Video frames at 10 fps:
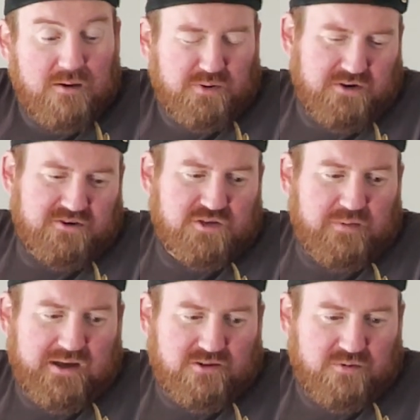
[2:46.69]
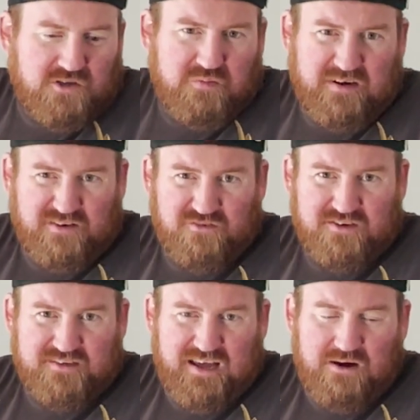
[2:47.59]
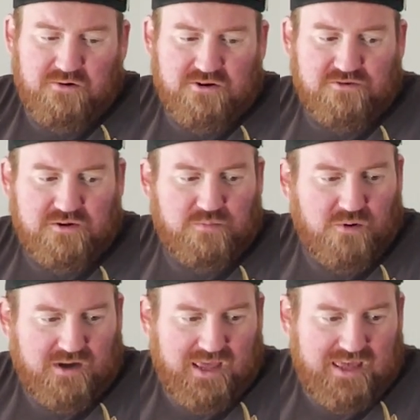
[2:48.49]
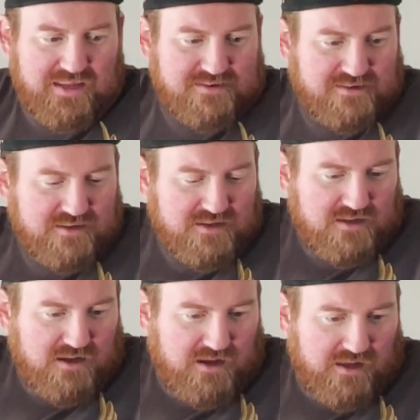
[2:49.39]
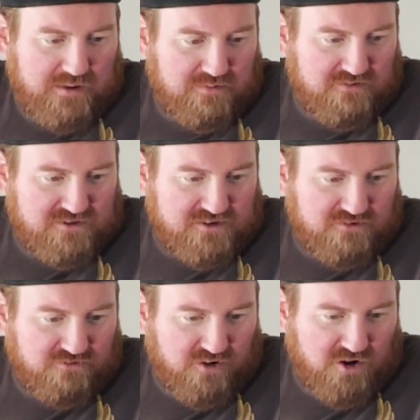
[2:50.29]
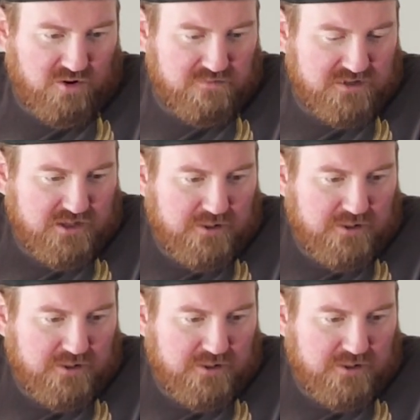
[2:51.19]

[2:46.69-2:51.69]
Pretty respectable, especially for a sour. 3.8. ABV's confirmed.